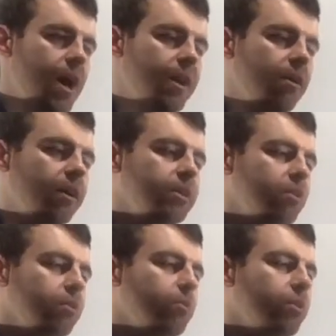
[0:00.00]
And I
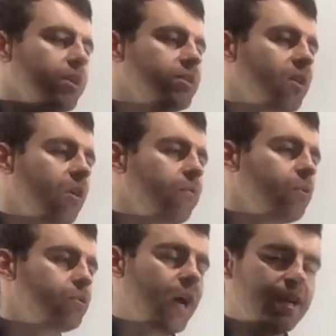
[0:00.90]
know that when I solve a
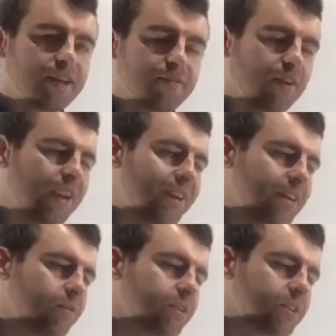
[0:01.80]
quadratic, if I let it
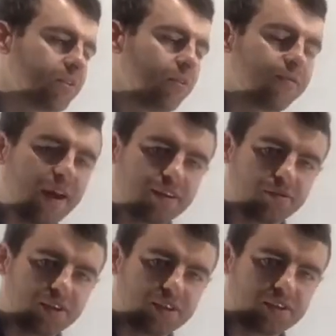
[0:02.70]
equal to 0,
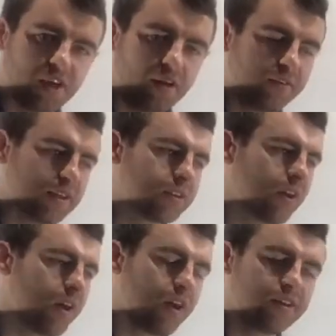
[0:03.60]
factorize and solve it,
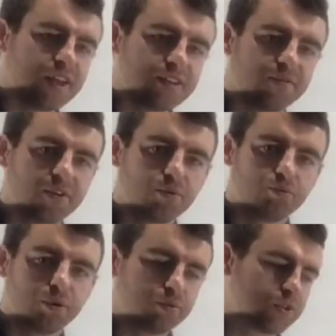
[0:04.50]
I identify the
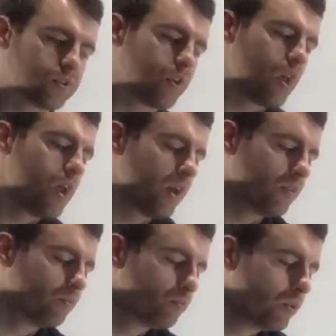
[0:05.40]
roots. And the
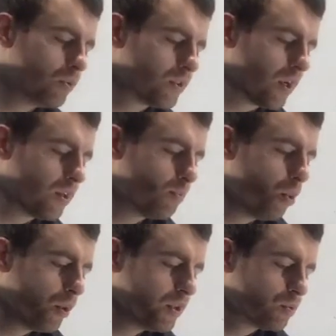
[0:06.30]
roots are the
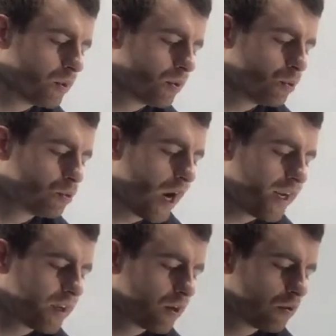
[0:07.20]
points where the
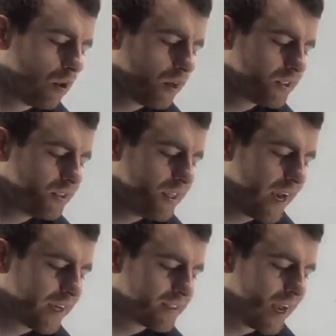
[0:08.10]
quadratic crosses the
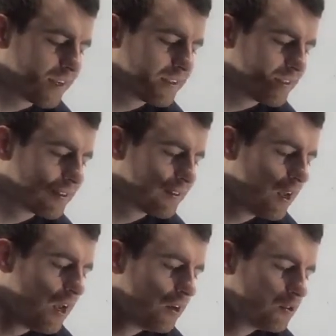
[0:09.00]
x-axis.
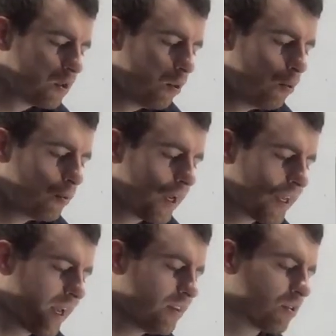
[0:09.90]
So
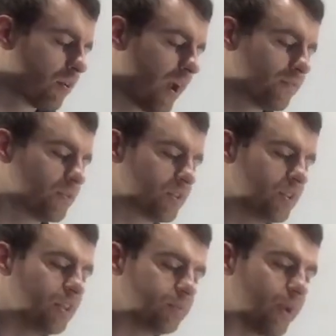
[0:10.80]
again, your graph doesn't
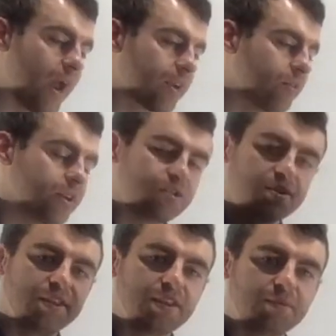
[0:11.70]
need to be accurate, it
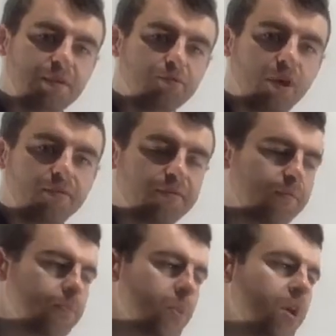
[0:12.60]
just needs to be rough.
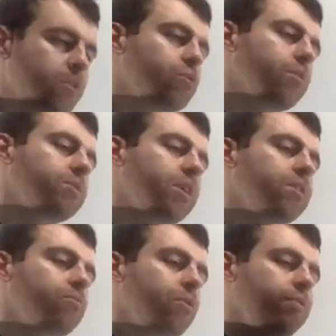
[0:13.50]
So I'm saying
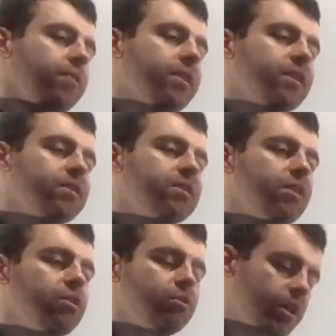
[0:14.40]
that roughly, this is a
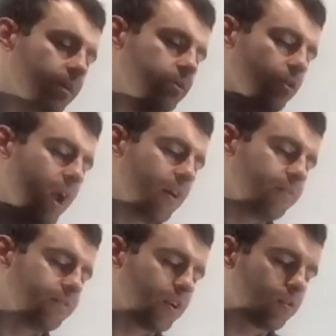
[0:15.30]
U-shaped
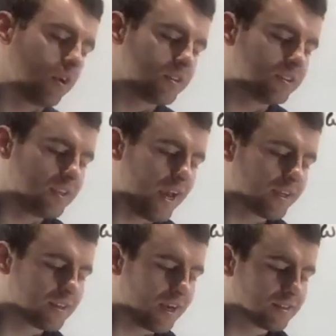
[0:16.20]
graph that crosses the
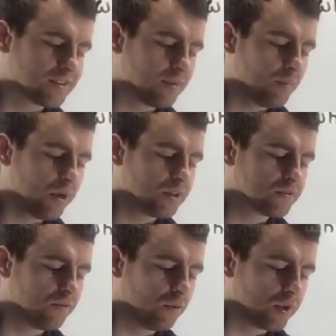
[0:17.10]
x-axis at minus
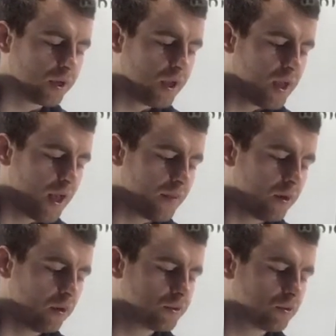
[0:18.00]
4 and then
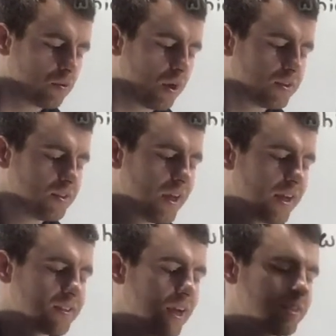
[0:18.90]
also crosses the
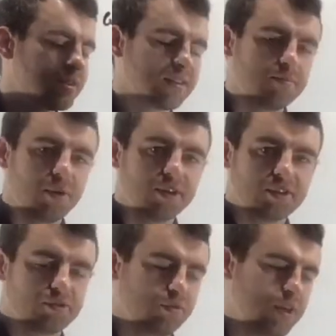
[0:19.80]
x-axis at
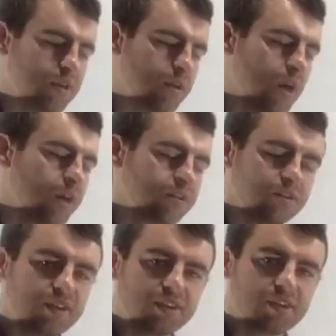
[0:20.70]
minus 3. So
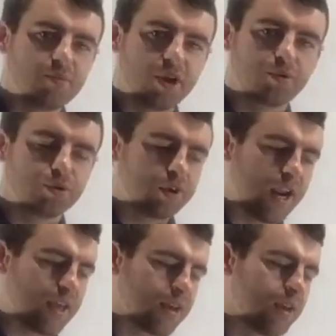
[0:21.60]
this is my
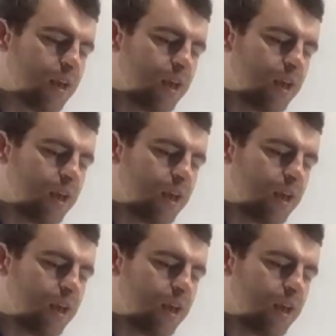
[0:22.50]
quadratic.